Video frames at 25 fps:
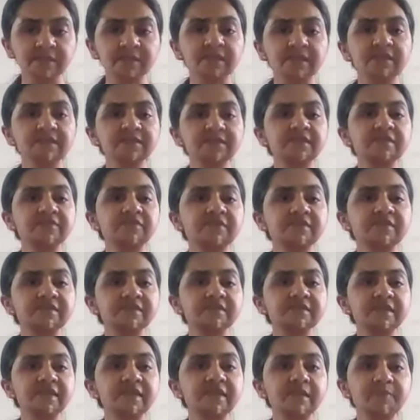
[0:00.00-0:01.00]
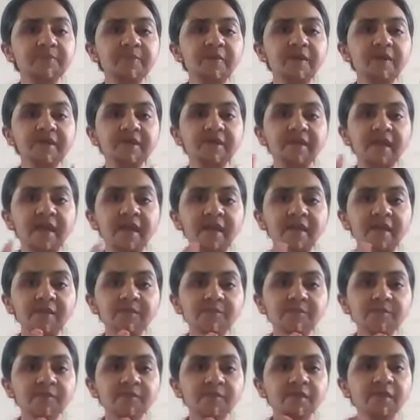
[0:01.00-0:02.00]
There is a reasonable
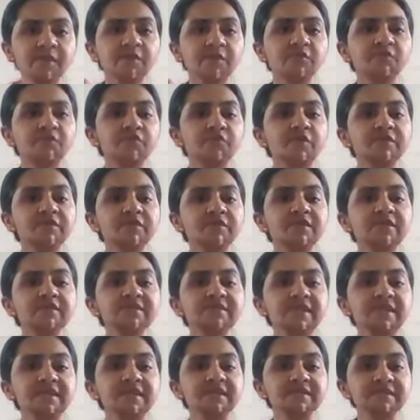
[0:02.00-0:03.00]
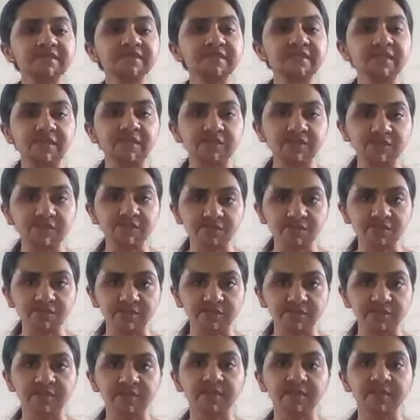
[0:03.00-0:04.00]
time for this exchange,
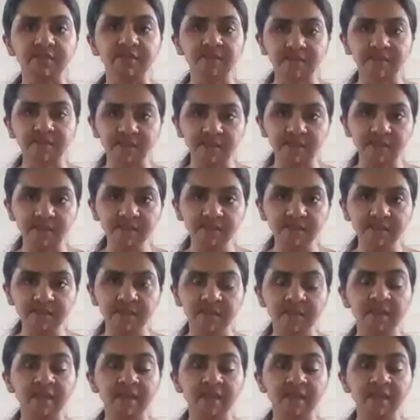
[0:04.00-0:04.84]
correct?